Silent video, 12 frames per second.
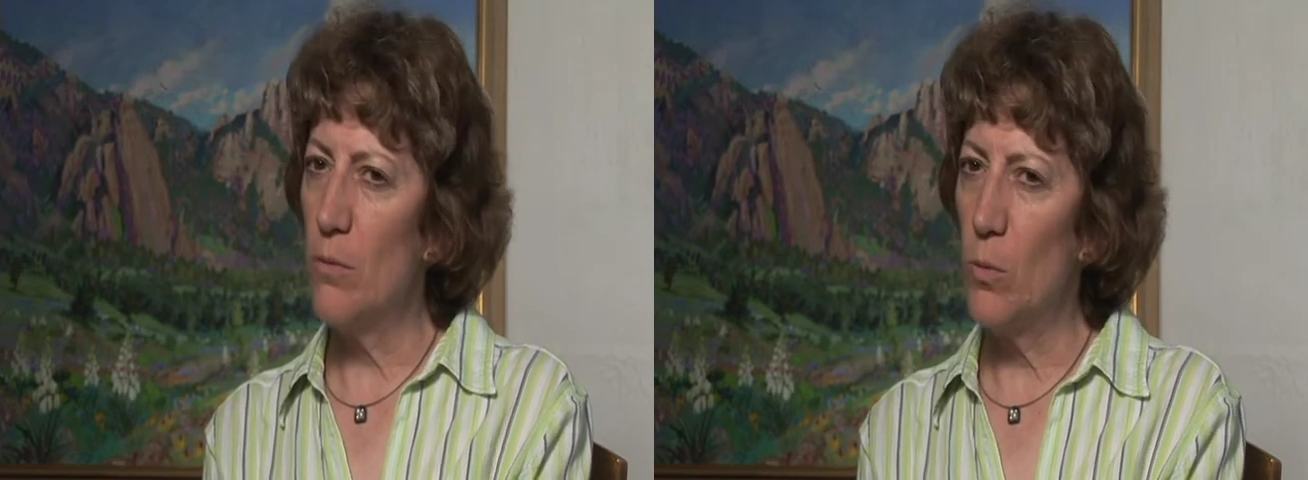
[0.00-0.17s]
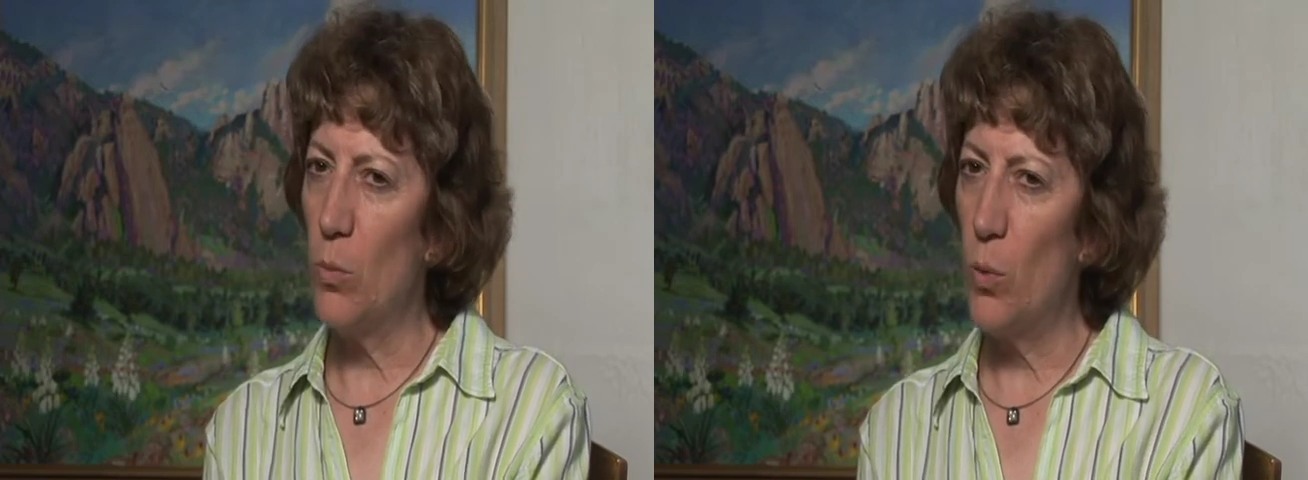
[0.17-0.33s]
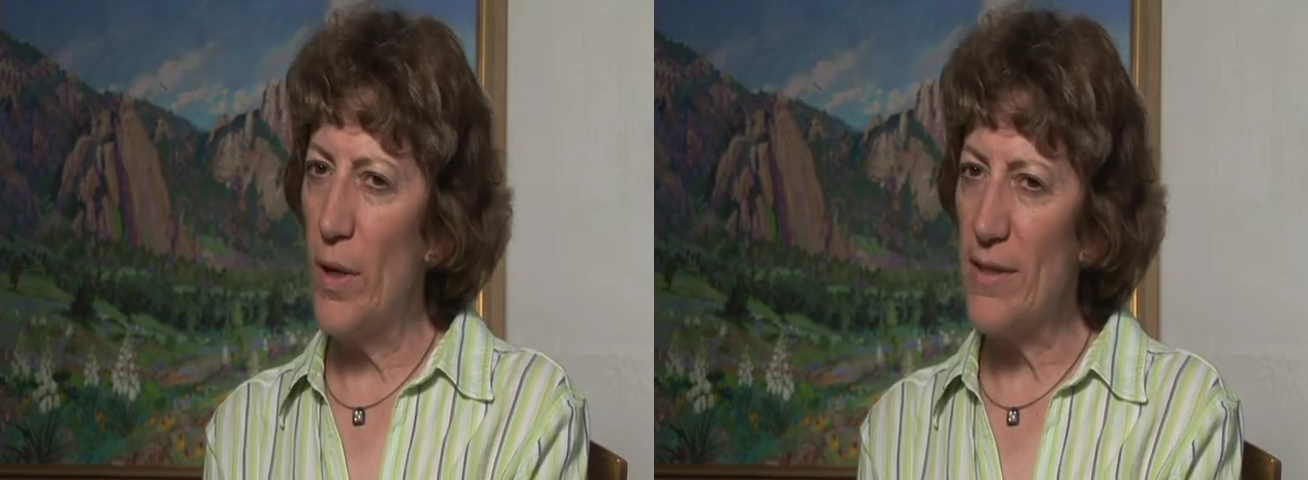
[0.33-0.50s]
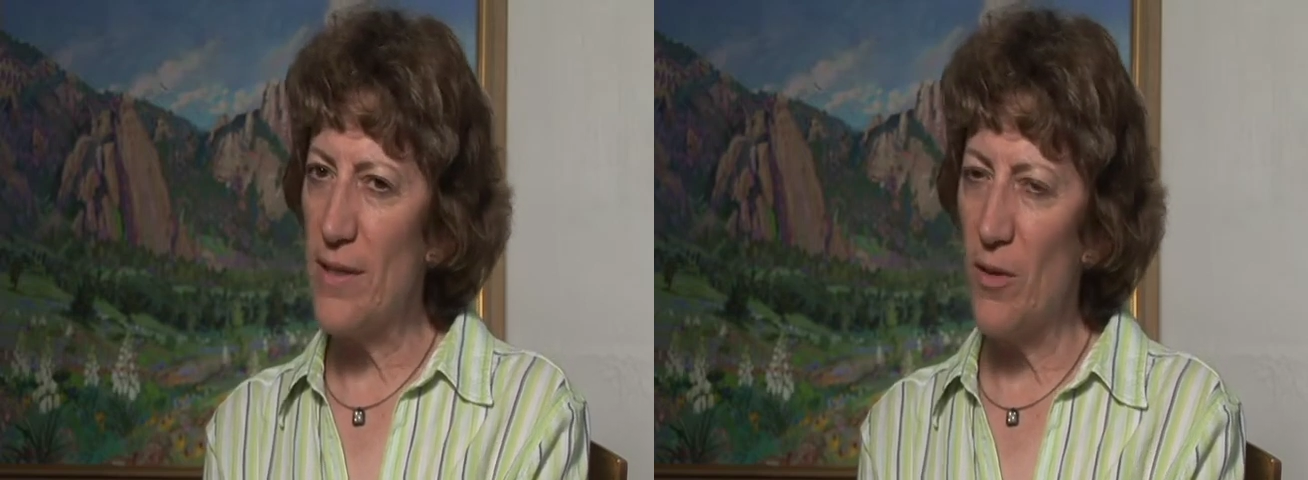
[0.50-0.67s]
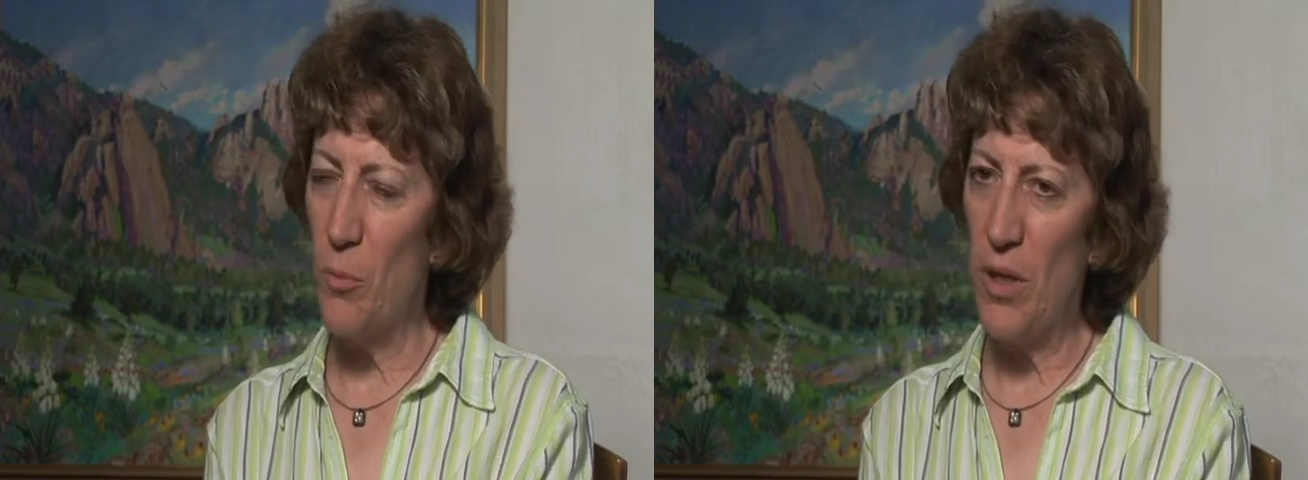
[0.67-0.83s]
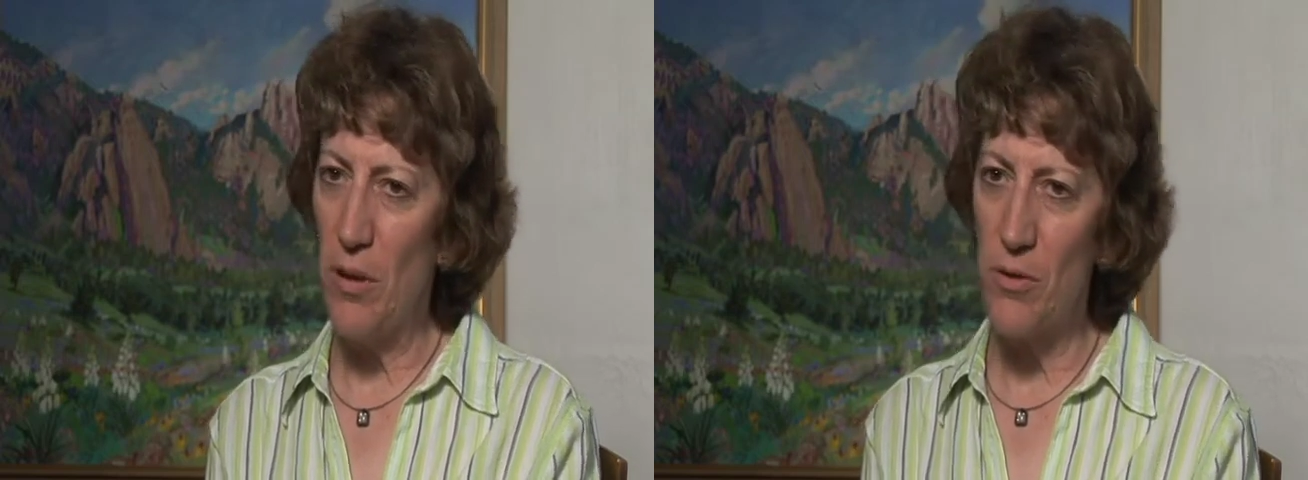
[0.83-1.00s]
one set
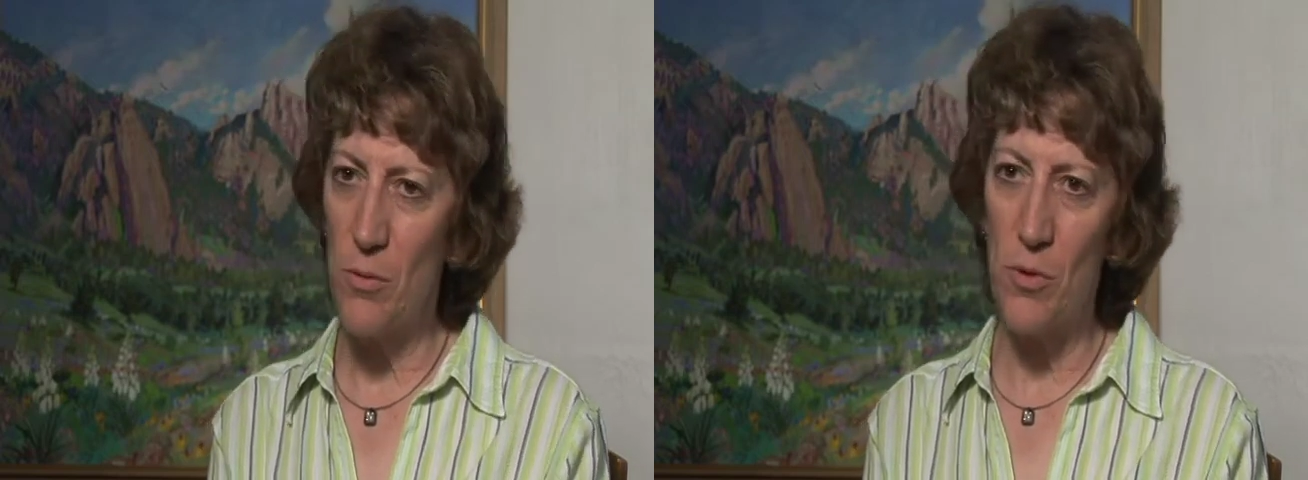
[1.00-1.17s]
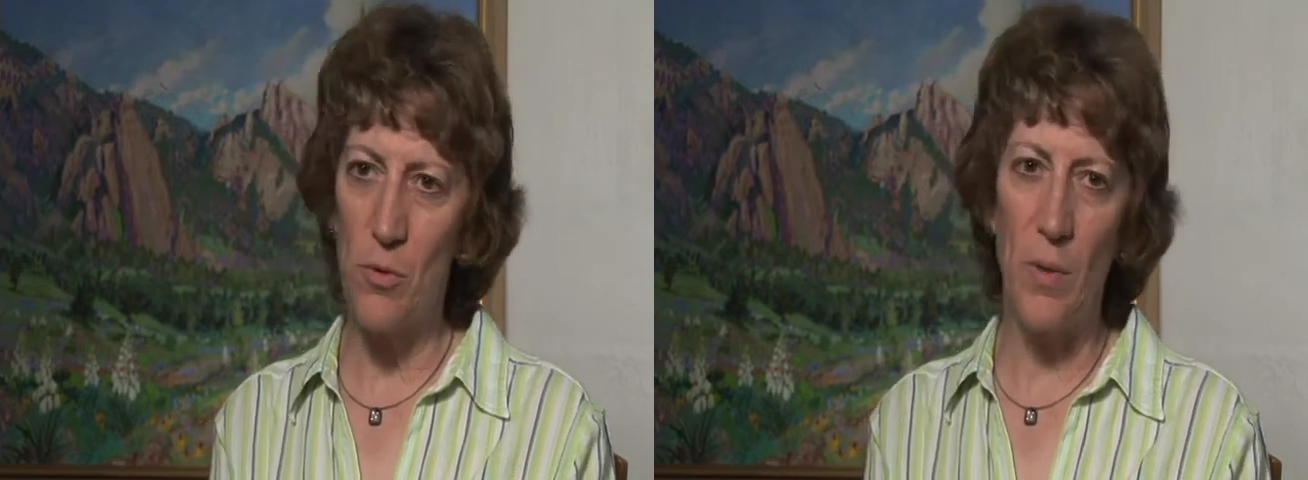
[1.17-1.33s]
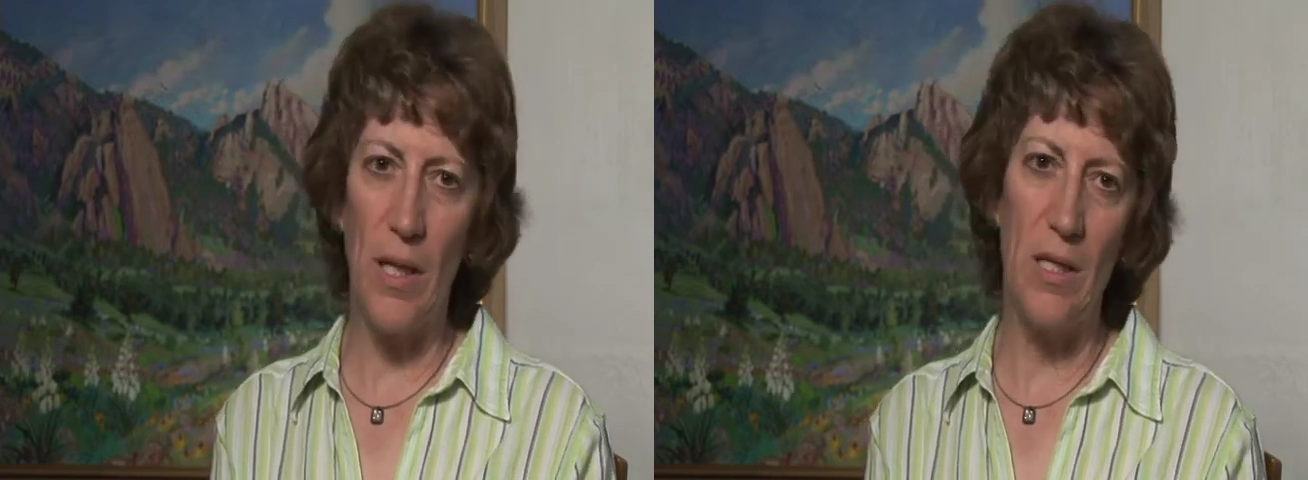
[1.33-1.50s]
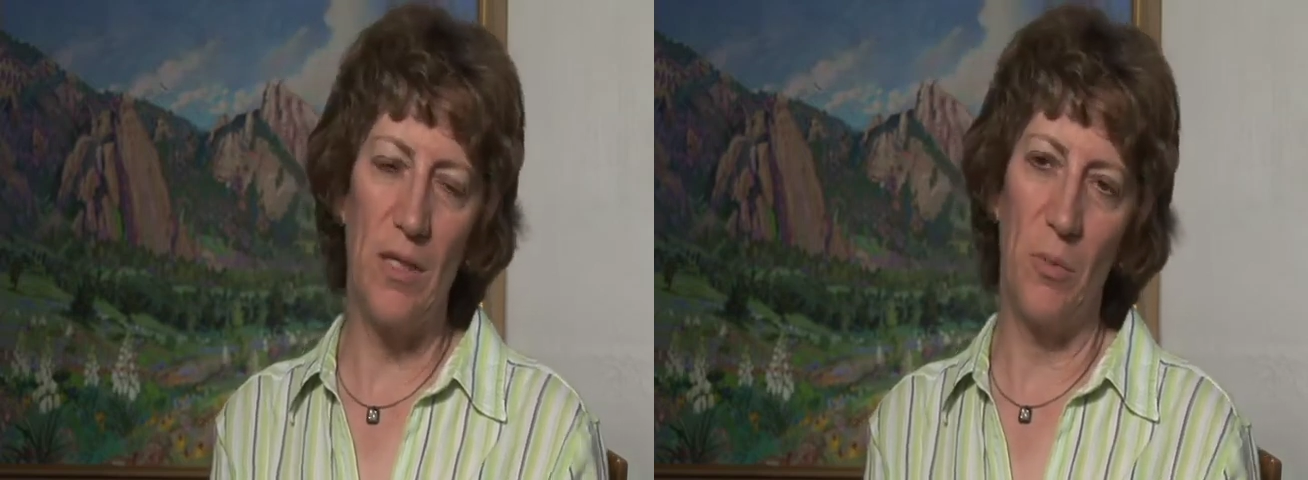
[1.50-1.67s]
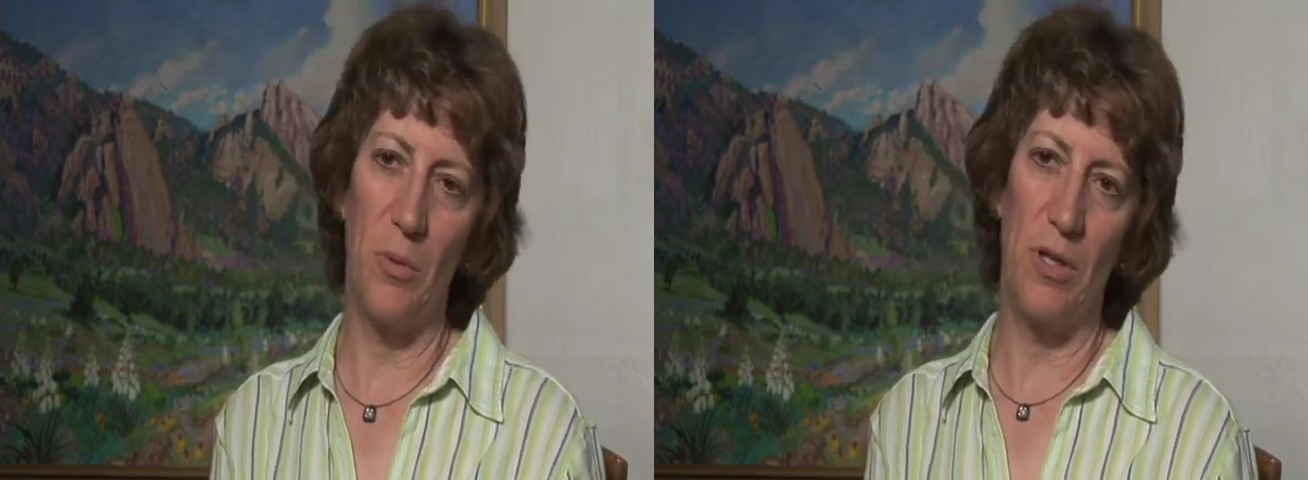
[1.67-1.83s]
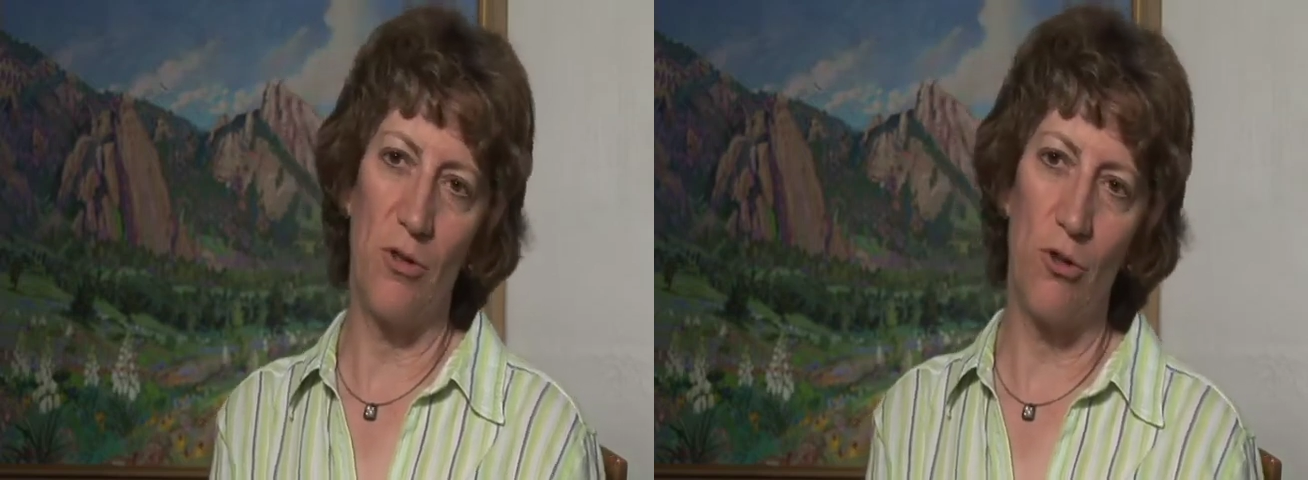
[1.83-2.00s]
of parents was ready to
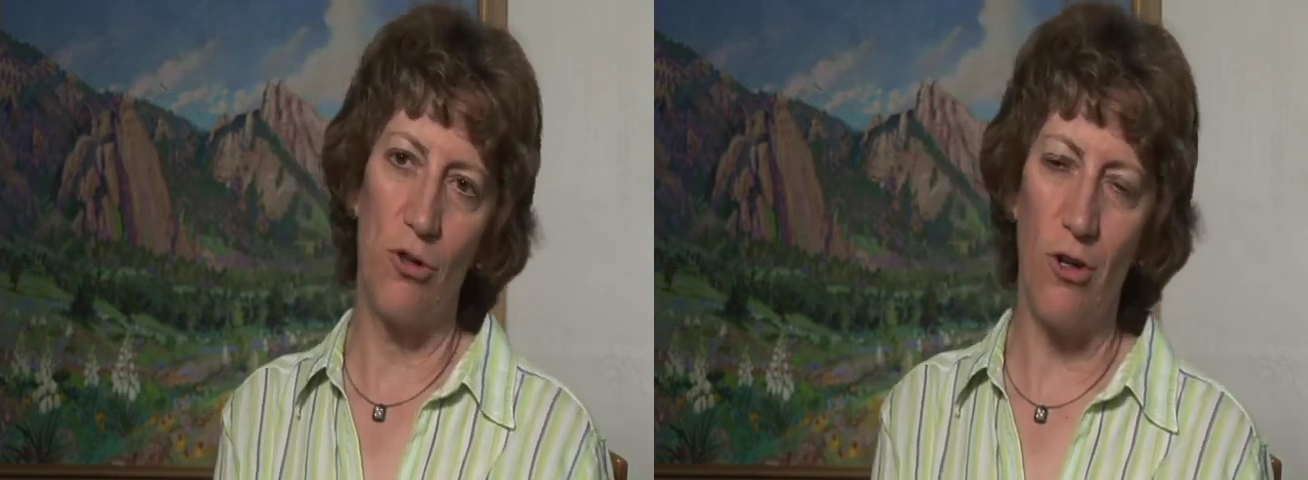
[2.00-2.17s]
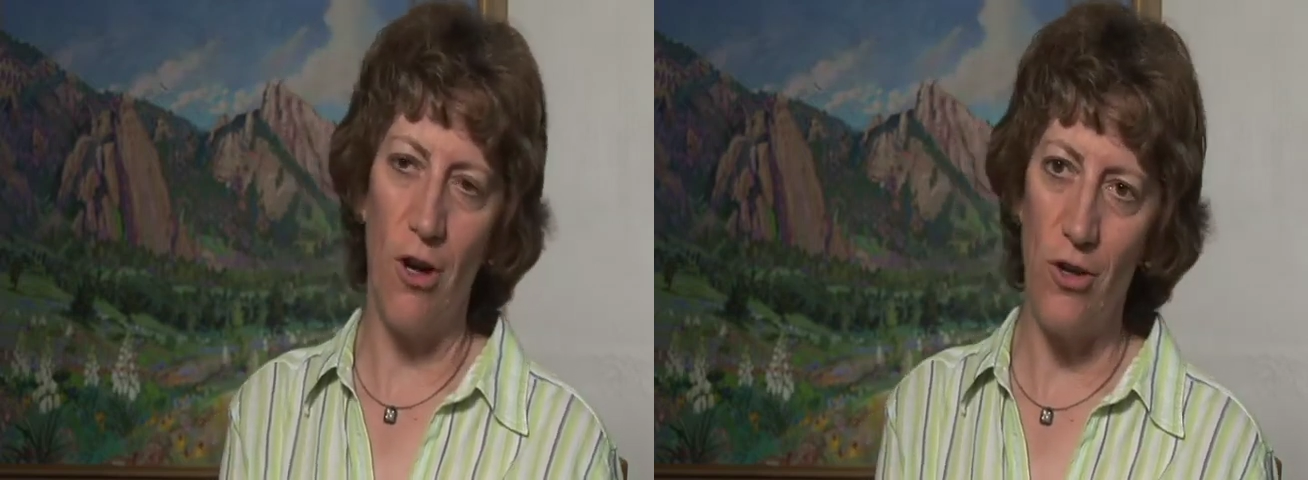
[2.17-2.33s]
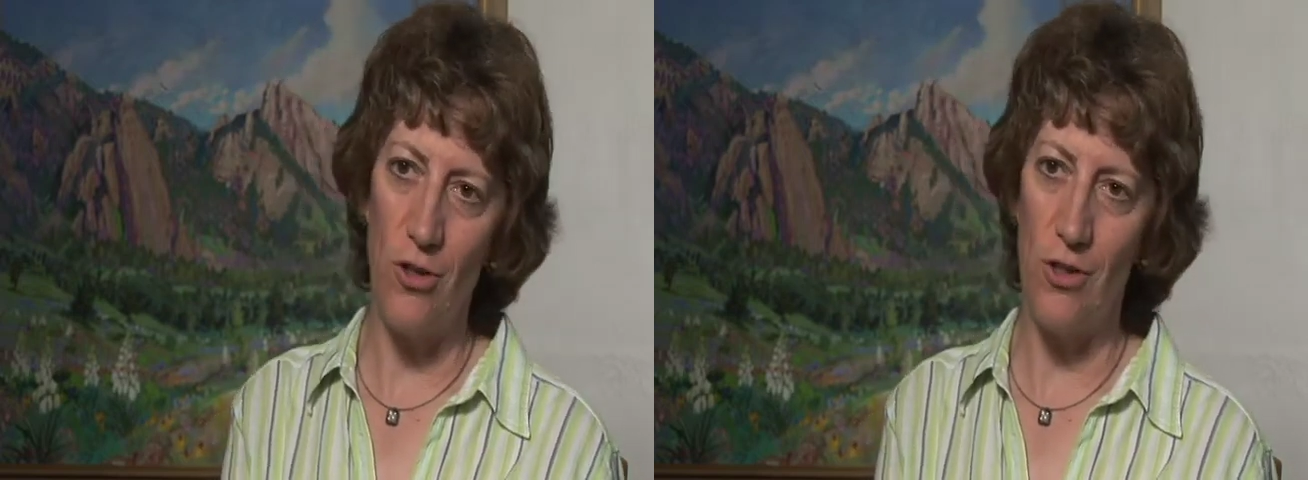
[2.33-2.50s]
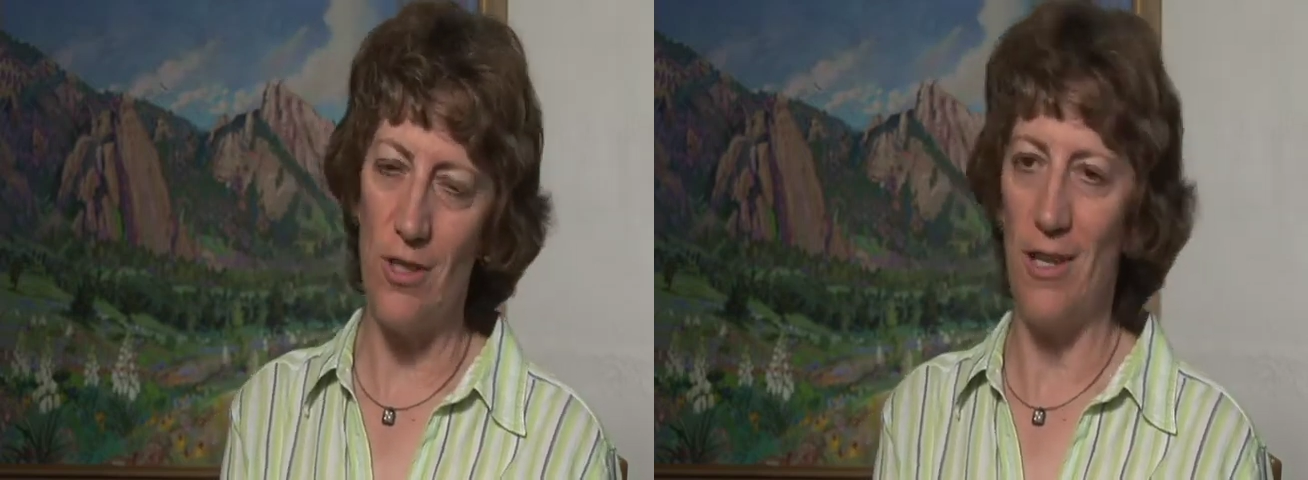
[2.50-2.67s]
press charges,